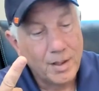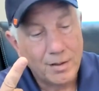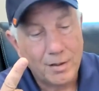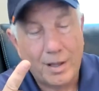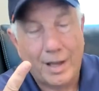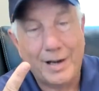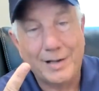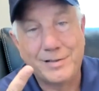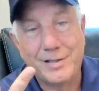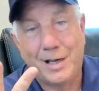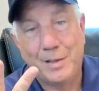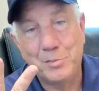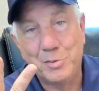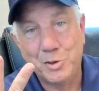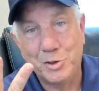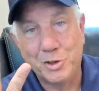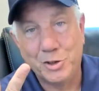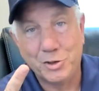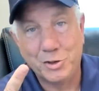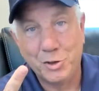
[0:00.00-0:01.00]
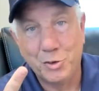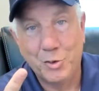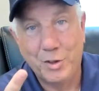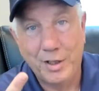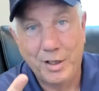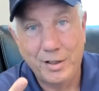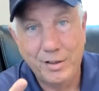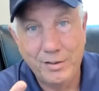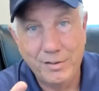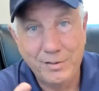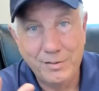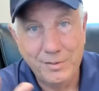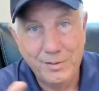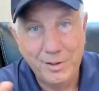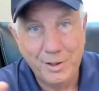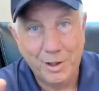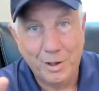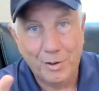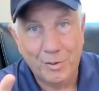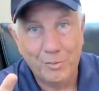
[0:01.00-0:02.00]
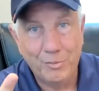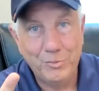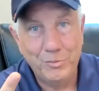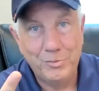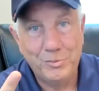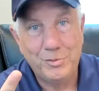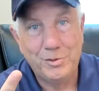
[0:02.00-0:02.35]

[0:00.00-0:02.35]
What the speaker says: A lot of times they're just doing it, to